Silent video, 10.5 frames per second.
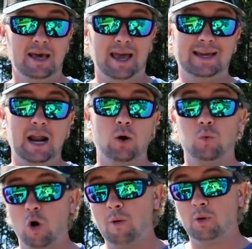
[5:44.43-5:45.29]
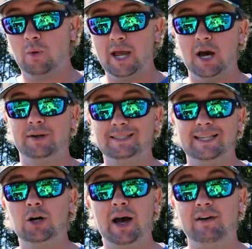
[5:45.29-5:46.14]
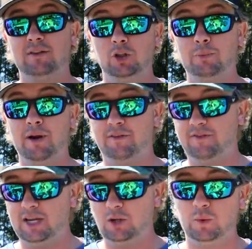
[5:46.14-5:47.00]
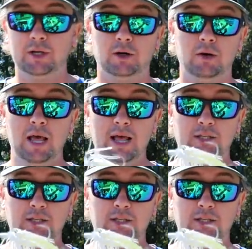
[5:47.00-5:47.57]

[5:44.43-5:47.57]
and kind of roam around and still have a little bit of a feeding window.